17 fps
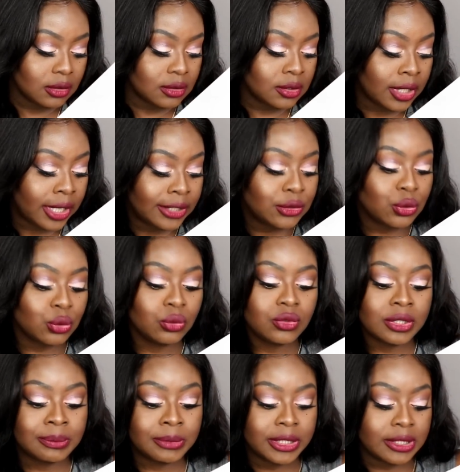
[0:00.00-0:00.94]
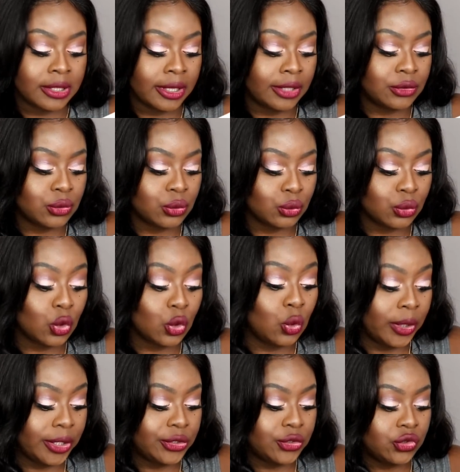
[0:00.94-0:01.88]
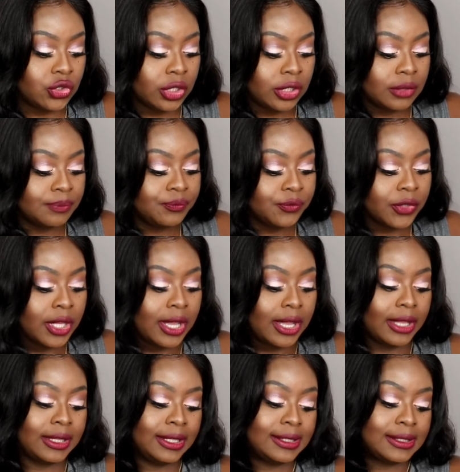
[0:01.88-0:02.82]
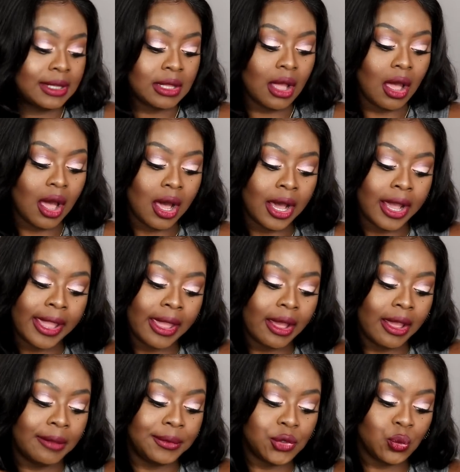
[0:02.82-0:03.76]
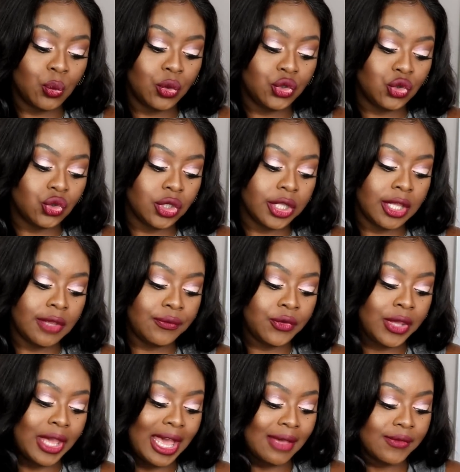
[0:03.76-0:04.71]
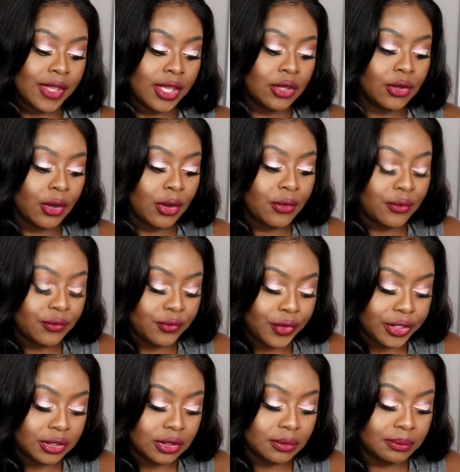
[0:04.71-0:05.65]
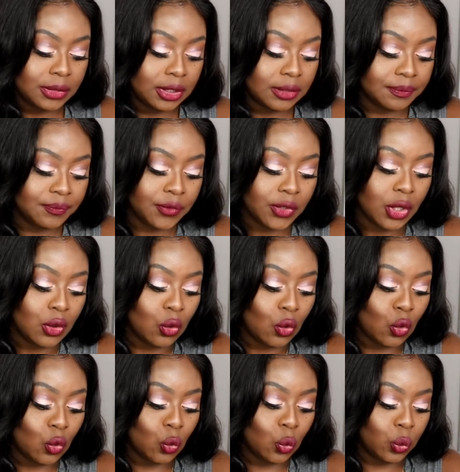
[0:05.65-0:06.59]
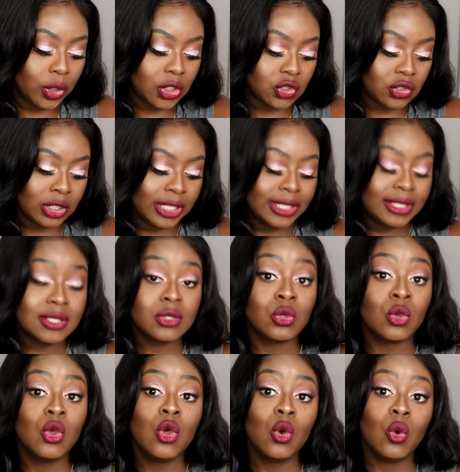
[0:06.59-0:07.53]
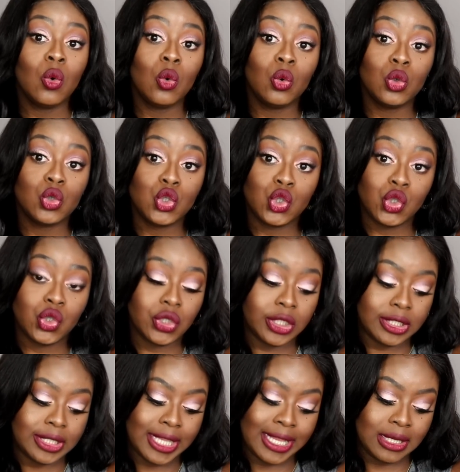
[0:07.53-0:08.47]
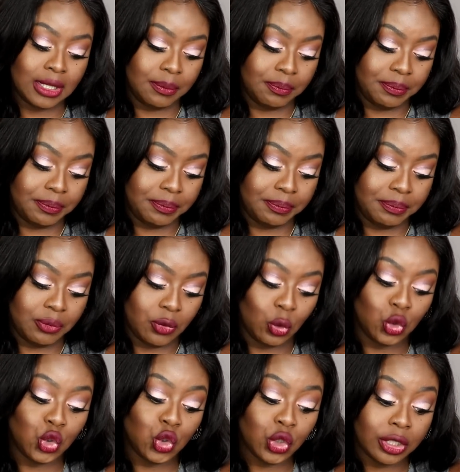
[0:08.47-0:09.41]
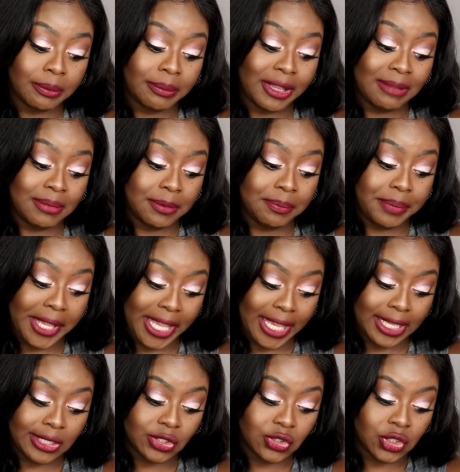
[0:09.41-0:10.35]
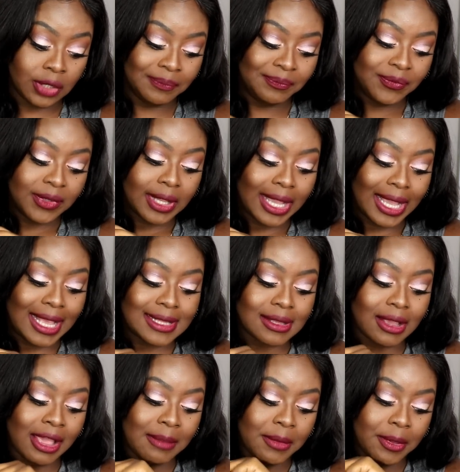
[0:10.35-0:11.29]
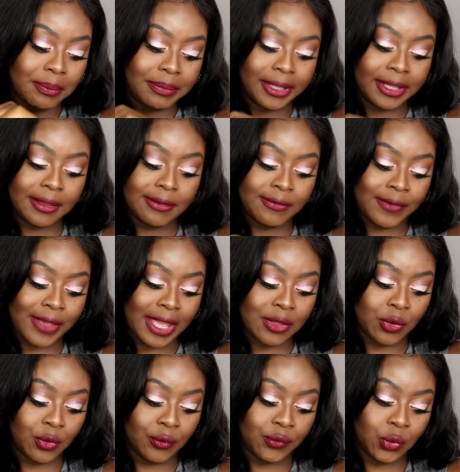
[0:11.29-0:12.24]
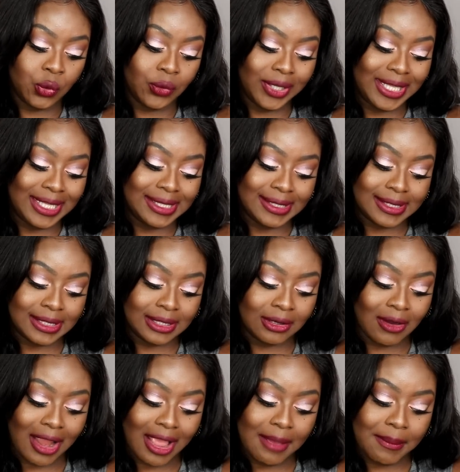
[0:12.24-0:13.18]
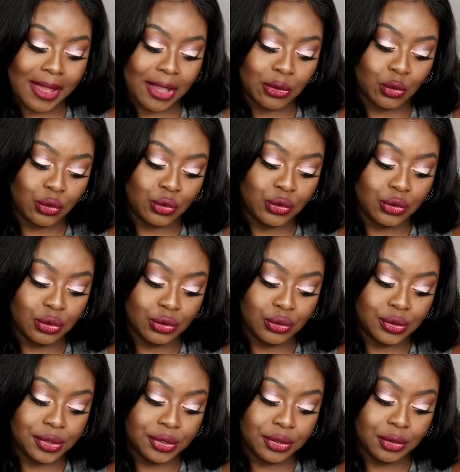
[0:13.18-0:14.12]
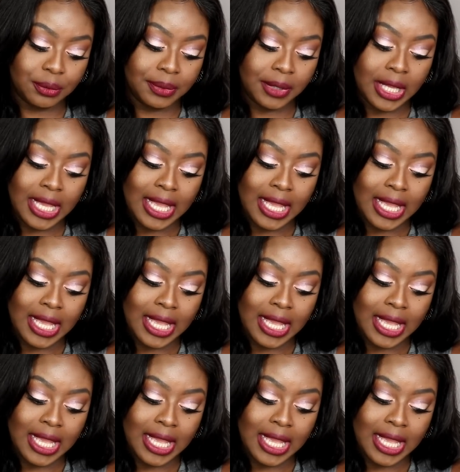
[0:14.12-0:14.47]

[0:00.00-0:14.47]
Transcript: titled, subject titled, question, and they said, hi, I was wondering if you have a GoFundMe or wish list or sugar daddy or sugar baby page, as I'm a big fan of your Instagram and your YouTube,